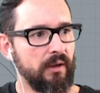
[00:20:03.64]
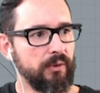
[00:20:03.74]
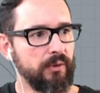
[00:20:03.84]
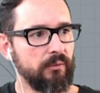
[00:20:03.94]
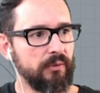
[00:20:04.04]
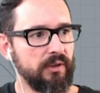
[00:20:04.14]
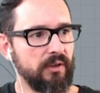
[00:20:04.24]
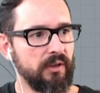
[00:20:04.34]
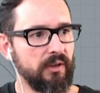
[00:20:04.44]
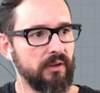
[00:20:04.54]
with
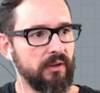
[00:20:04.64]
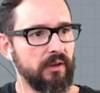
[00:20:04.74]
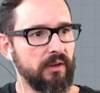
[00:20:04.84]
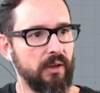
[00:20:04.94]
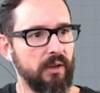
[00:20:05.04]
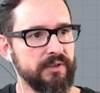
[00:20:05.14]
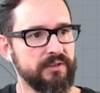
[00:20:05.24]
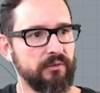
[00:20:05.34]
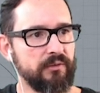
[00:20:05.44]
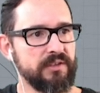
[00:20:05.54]
the elements.
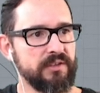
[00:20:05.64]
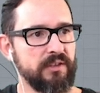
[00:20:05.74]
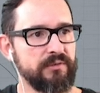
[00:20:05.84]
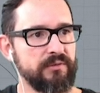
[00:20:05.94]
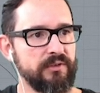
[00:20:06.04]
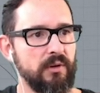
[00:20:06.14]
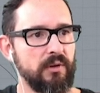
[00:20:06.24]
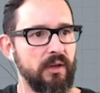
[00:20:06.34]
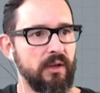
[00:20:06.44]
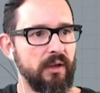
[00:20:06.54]
So this gives you
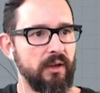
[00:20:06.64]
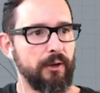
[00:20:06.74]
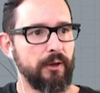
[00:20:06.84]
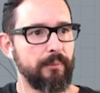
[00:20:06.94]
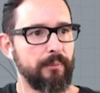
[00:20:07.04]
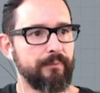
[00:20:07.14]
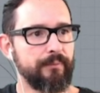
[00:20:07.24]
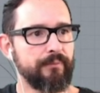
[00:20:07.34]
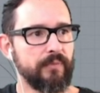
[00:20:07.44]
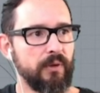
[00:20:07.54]

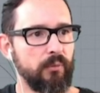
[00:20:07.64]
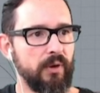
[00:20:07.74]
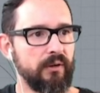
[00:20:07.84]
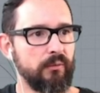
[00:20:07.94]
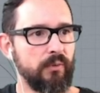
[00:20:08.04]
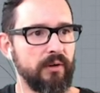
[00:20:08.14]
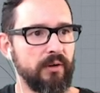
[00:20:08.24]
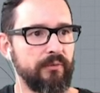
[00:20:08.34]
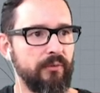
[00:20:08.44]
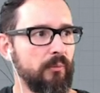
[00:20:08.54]
one
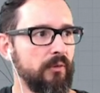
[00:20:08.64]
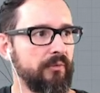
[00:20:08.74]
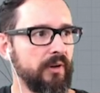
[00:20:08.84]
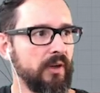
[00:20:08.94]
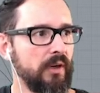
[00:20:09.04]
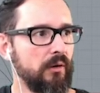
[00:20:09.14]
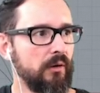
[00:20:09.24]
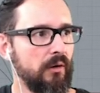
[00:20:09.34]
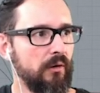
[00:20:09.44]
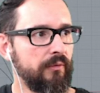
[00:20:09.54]
form of
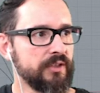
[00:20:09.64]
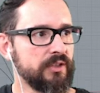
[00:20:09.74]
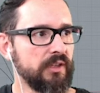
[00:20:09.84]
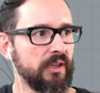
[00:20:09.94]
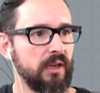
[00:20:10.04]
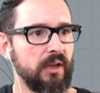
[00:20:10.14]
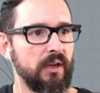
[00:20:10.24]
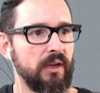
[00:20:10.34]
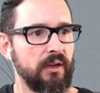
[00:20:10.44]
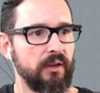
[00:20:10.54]
actually
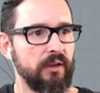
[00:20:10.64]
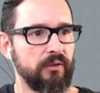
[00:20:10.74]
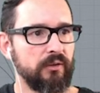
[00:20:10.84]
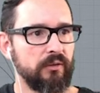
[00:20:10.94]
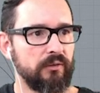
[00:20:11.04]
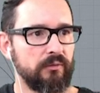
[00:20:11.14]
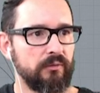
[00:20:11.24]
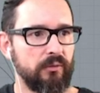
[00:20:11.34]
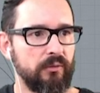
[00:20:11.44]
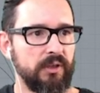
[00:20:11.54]

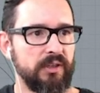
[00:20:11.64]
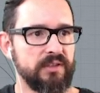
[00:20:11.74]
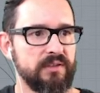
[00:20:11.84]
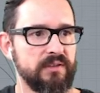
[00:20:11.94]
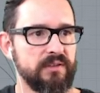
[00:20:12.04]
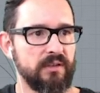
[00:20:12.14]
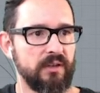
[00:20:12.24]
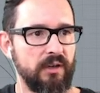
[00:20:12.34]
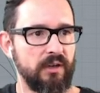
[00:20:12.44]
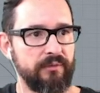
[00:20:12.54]
doing this
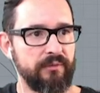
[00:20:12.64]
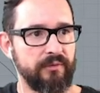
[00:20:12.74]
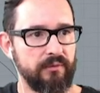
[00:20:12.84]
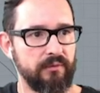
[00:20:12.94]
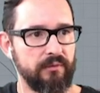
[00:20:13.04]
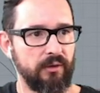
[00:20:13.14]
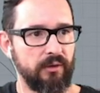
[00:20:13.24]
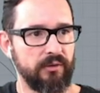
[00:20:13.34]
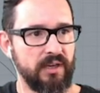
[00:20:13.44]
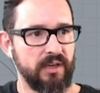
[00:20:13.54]
curve,
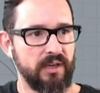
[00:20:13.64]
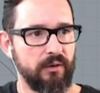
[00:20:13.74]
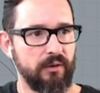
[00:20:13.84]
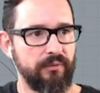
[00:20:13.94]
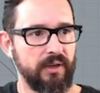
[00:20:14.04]
this kind of